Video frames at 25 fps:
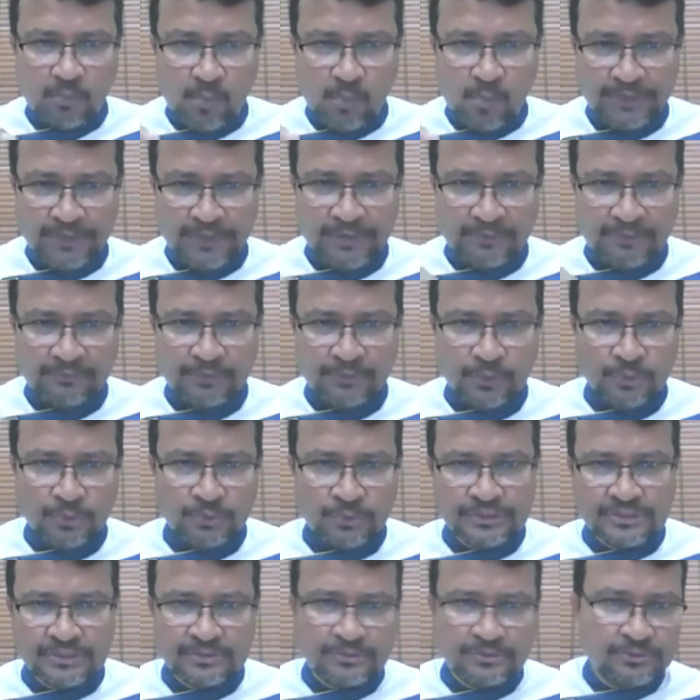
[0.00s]
what you have to do
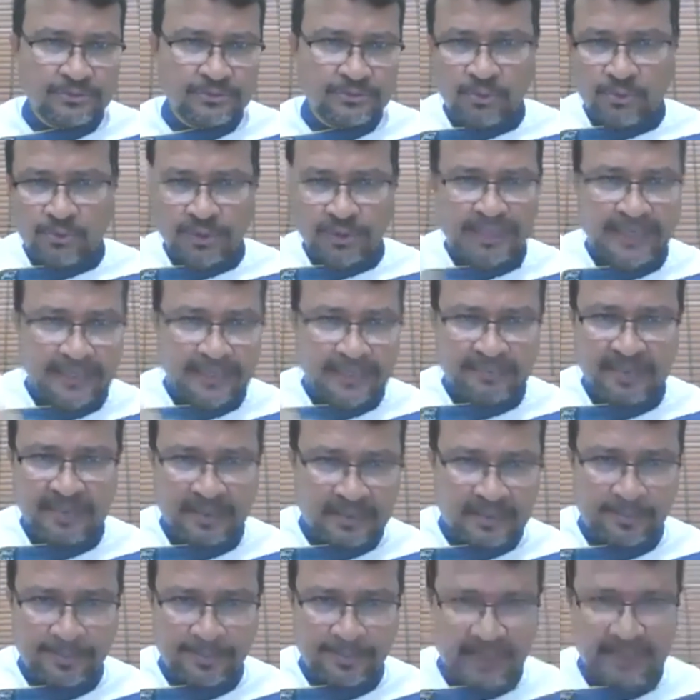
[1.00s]
is you don't heat the
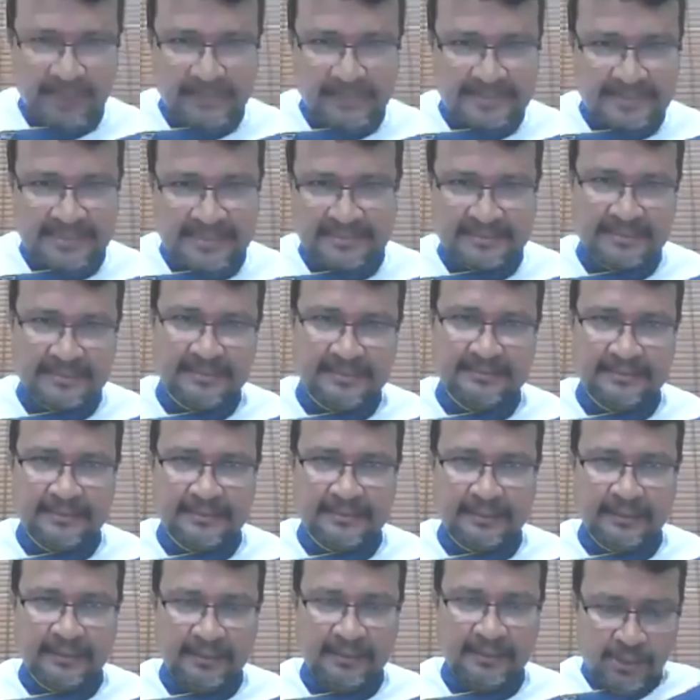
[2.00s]
cupcake just like
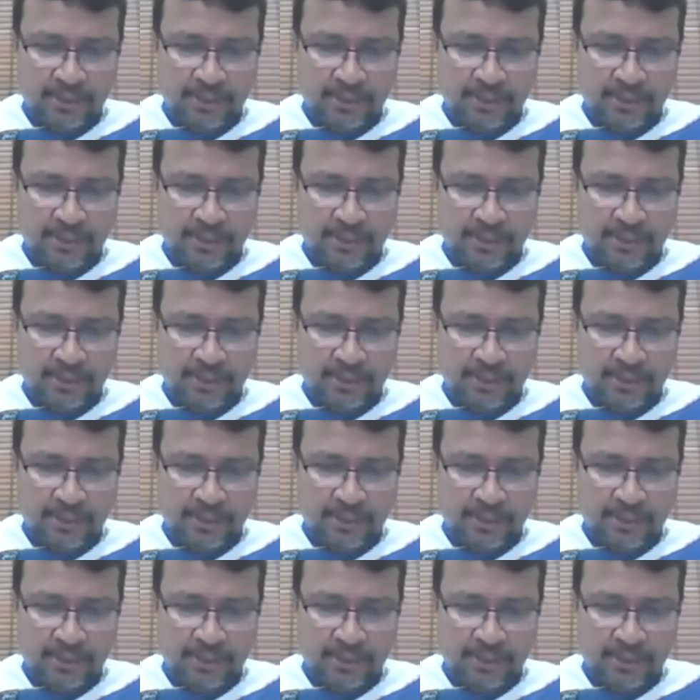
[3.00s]
that